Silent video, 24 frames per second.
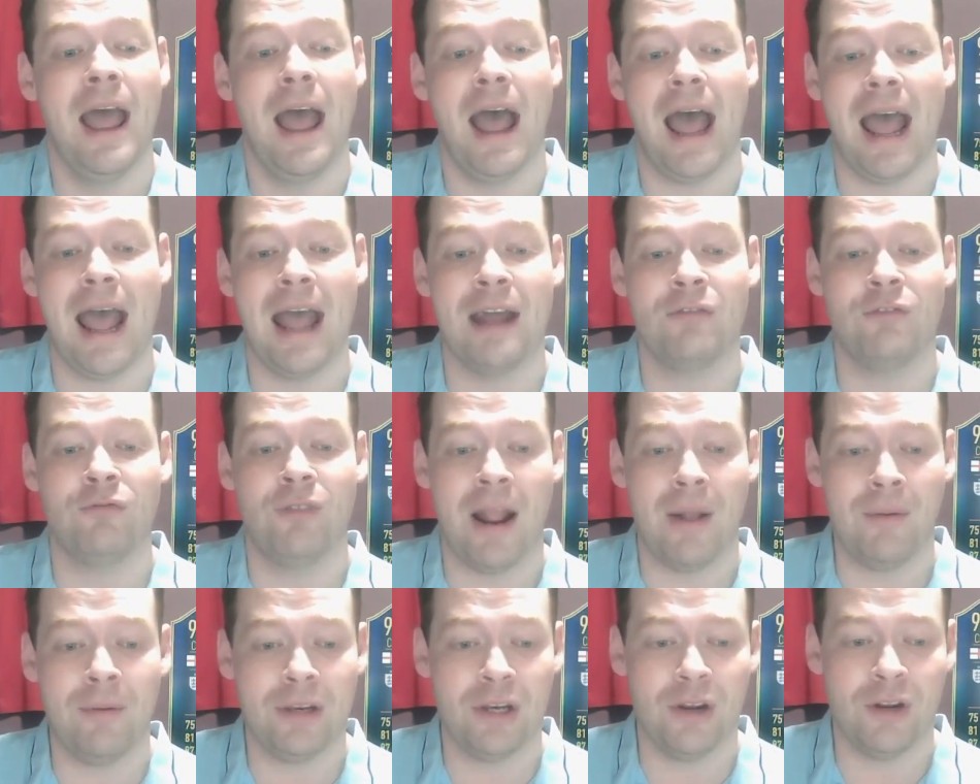And
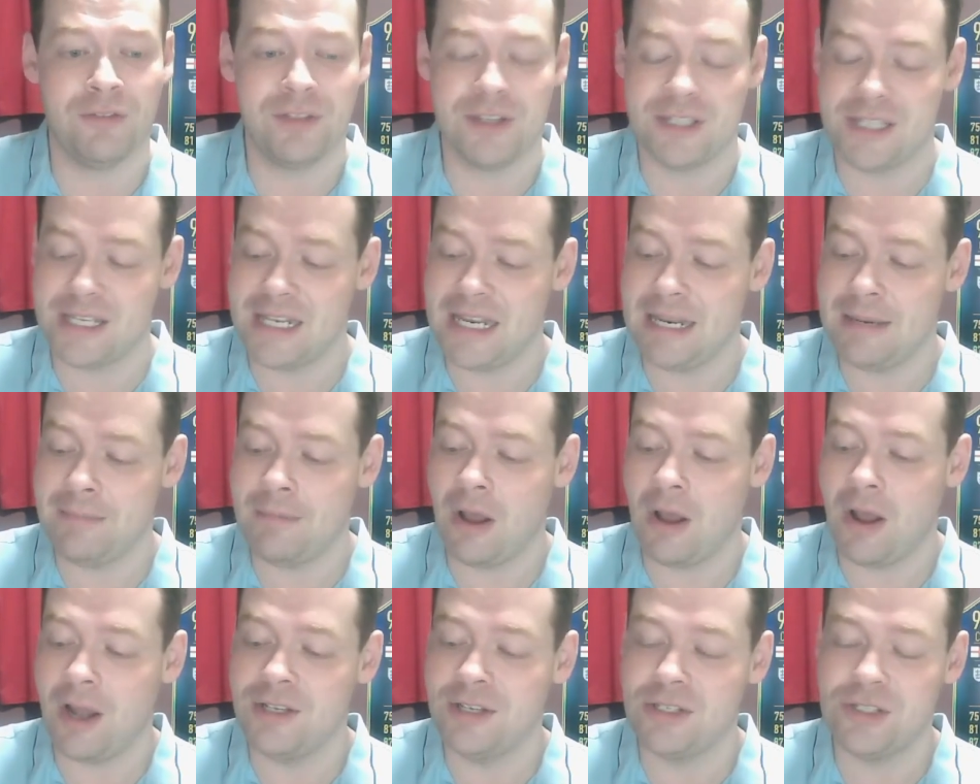rounding off the team,
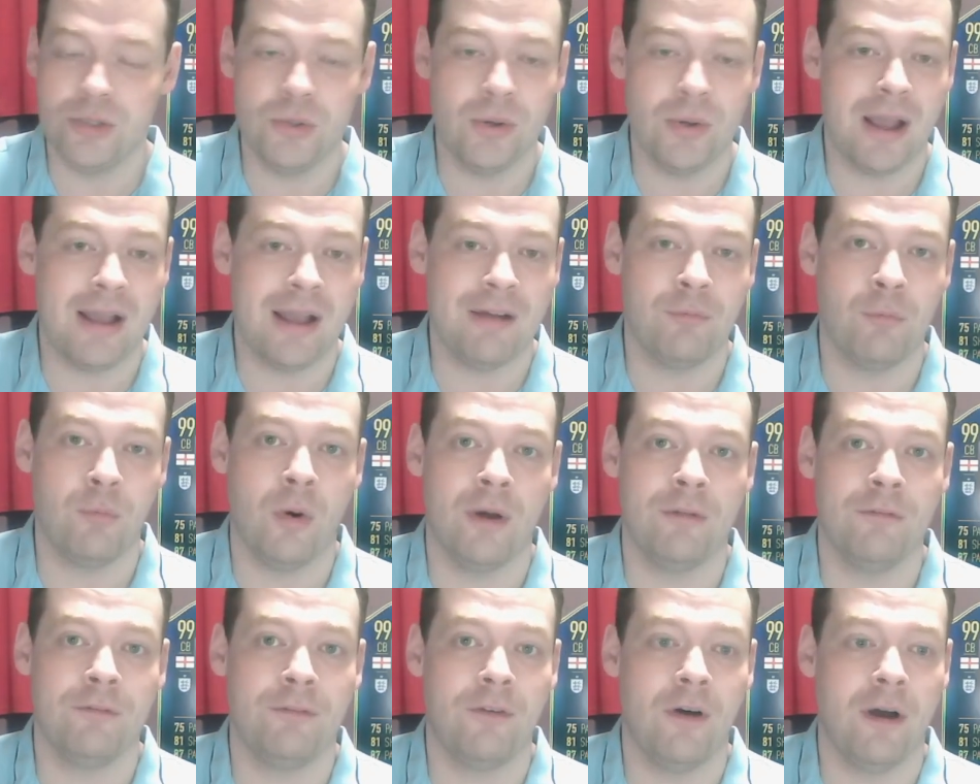I do have
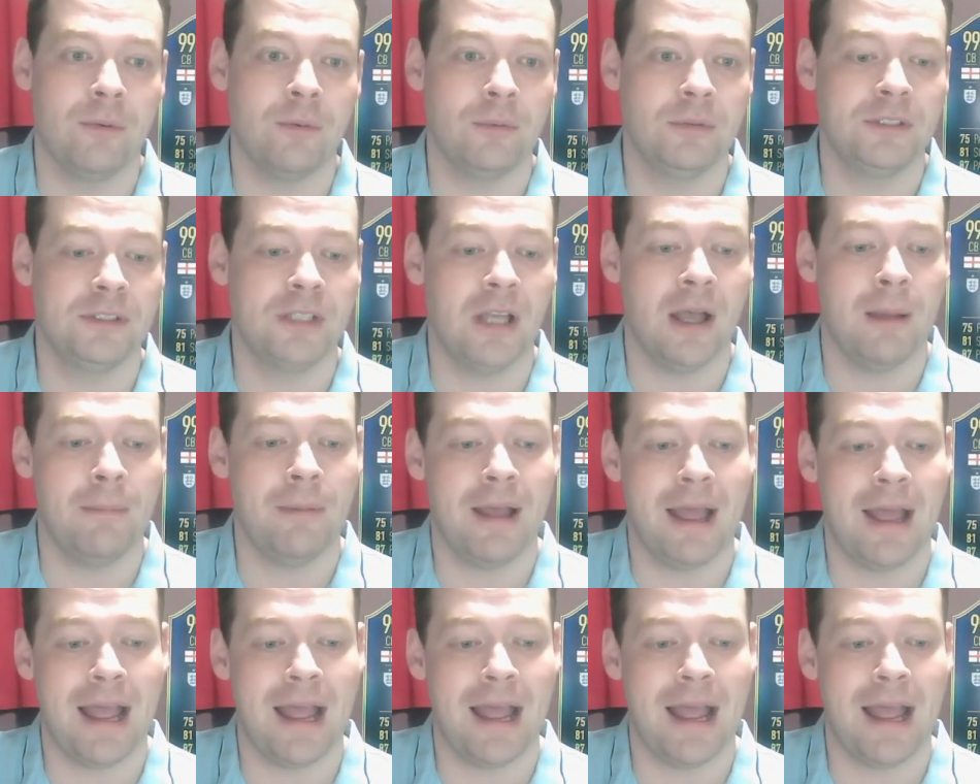one final sub,